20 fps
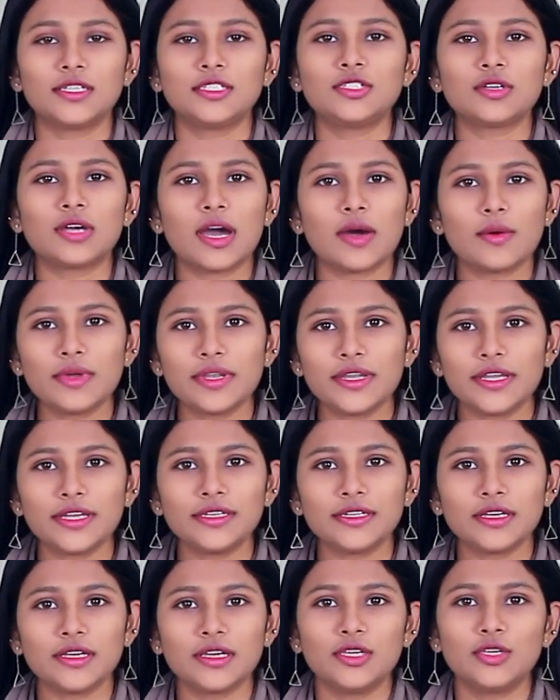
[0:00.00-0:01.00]
To cover it,
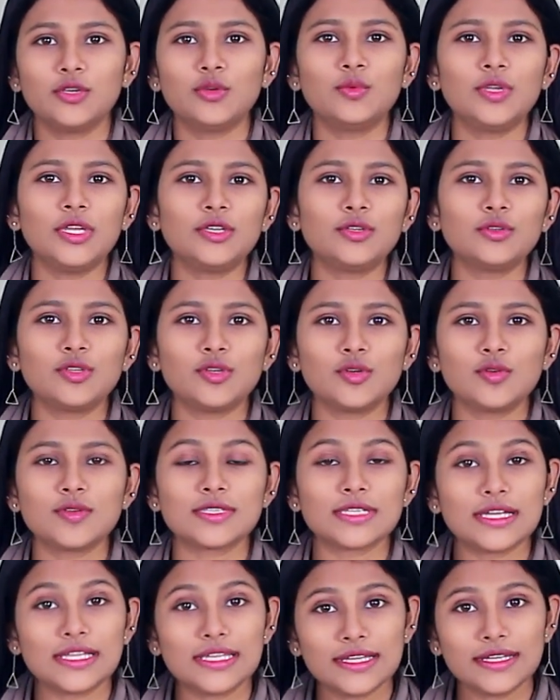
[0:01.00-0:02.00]
you need to use
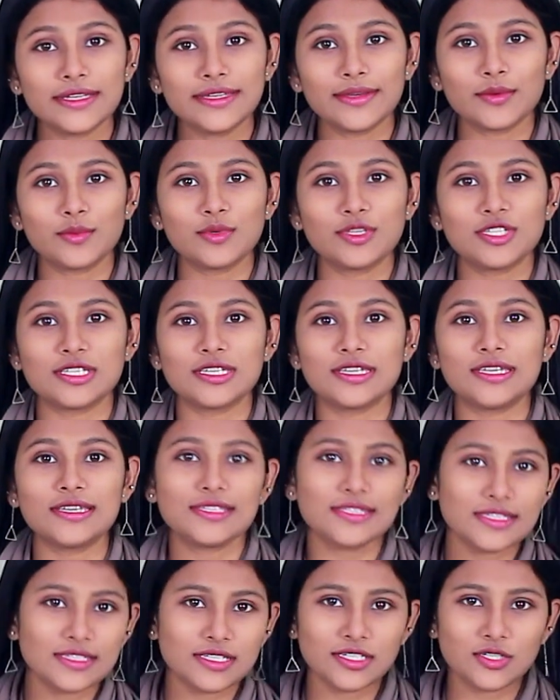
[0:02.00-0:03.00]
a lid which
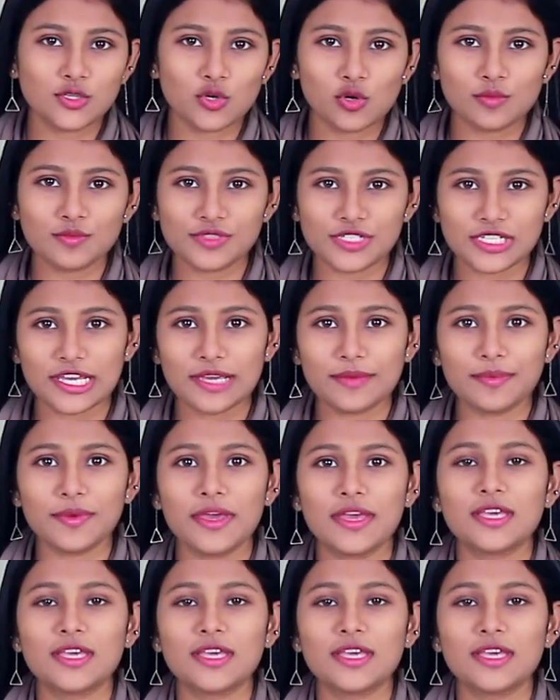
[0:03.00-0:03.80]
is in a dome shape